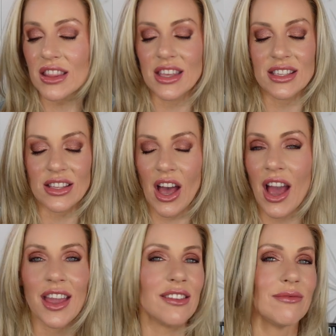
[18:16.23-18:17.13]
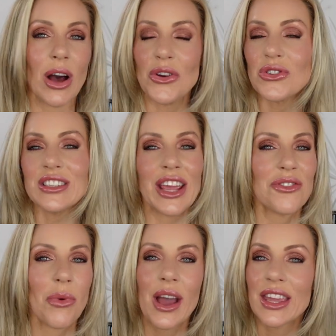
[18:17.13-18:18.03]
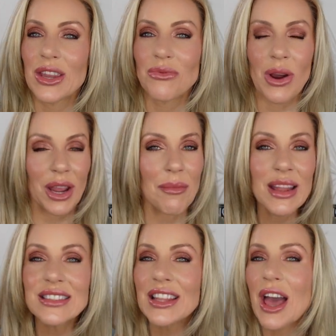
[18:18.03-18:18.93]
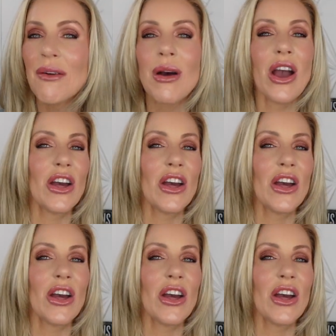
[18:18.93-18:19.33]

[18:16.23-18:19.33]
This, I understand why he recommends them.